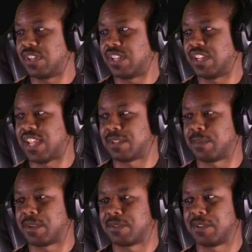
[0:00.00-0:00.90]
That's the
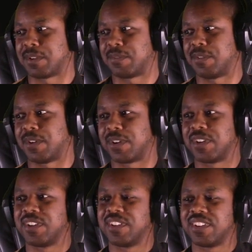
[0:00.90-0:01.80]
word I was looking for.
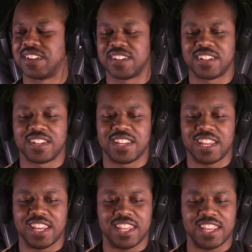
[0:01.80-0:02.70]

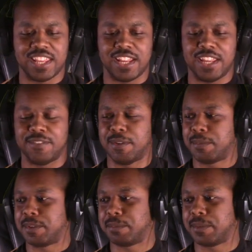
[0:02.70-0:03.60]
And then if I
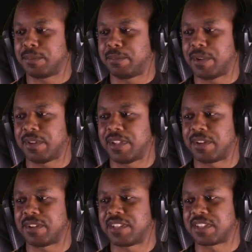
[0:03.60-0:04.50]
just press random letter,
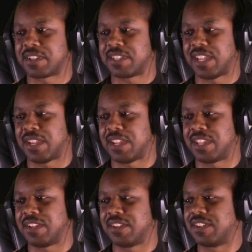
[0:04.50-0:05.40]
it's just gonna say.
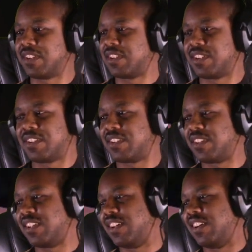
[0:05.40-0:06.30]
That's right.
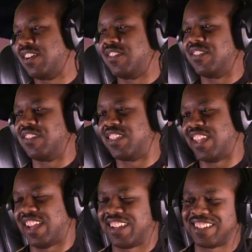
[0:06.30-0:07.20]
Oh,
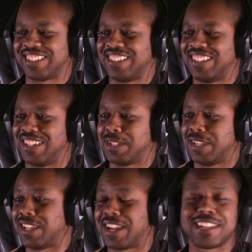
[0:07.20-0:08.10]
that.
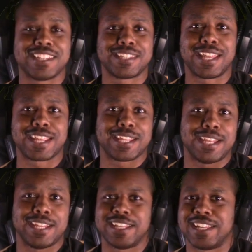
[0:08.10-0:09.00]
It's like
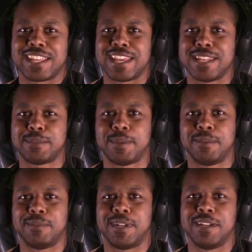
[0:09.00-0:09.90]
Again, it's been a
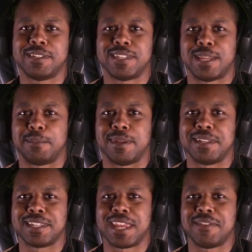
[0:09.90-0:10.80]
while since I played
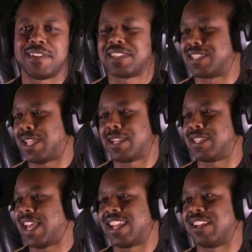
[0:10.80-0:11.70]
this game. I was to say I just
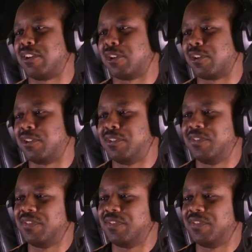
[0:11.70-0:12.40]
add in a girl.